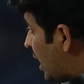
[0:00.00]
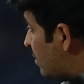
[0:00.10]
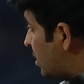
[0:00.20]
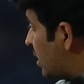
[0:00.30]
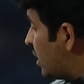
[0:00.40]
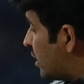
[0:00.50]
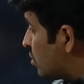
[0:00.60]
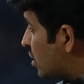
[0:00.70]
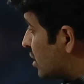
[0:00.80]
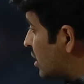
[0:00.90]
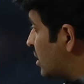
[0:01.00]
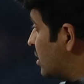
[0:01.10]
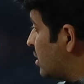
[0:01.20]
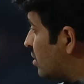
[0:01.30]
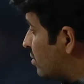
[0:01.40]
A1 and A2 are
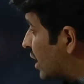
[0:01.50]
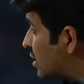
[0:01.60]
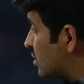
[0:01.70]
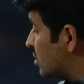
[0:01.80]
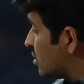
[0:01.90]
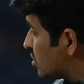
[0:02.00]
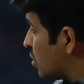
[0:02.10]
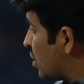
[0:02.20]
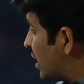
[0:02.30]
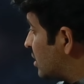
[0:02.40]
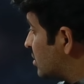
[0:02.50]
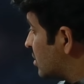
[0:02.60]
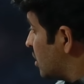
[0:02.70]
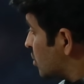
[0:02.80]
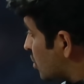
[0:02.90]
the vectors on the skew lines.